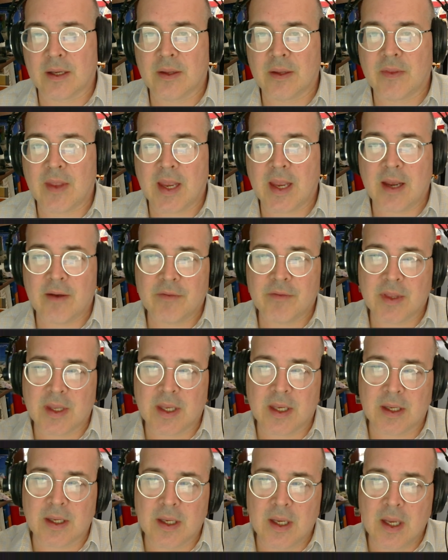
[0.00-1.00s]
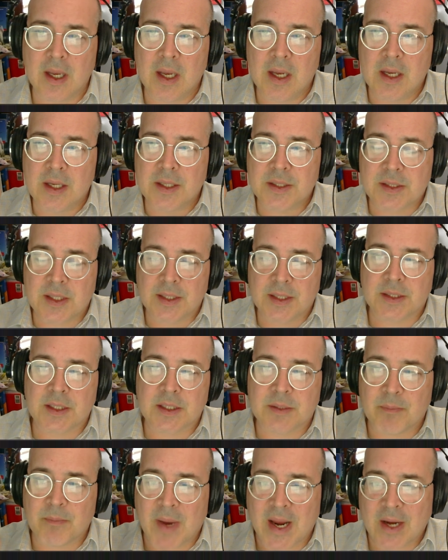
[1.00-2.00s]
They have the census
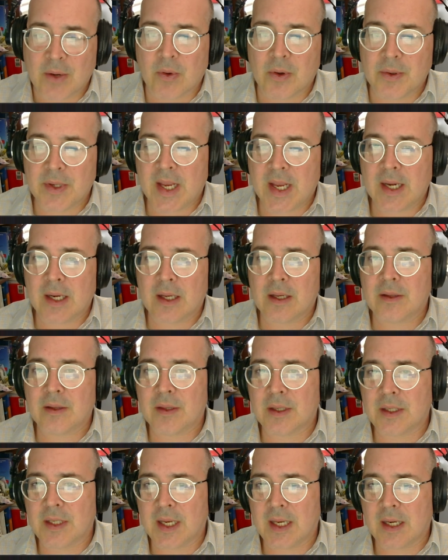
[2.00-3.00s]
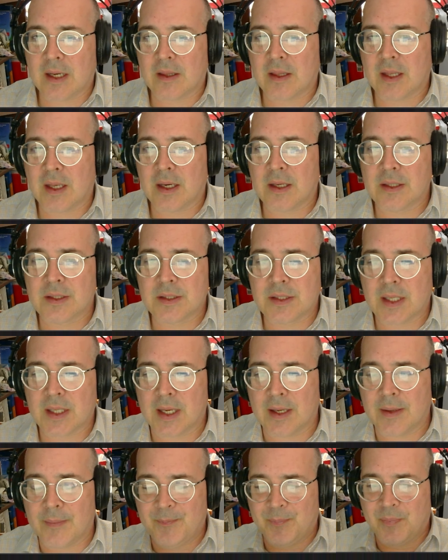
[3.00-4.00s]
microdata, the data that is
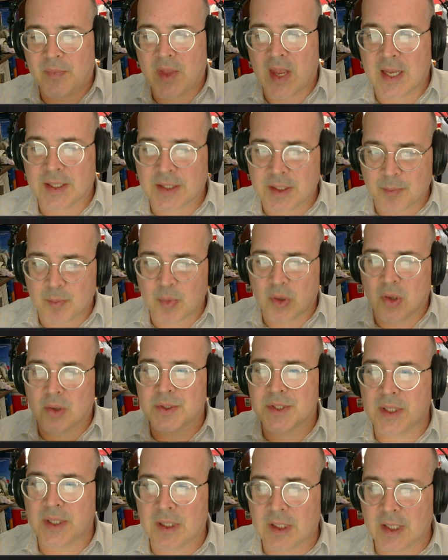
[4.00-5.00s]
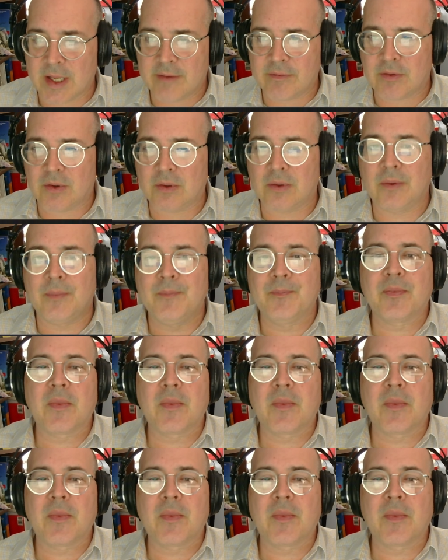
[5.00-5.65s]
at the person level.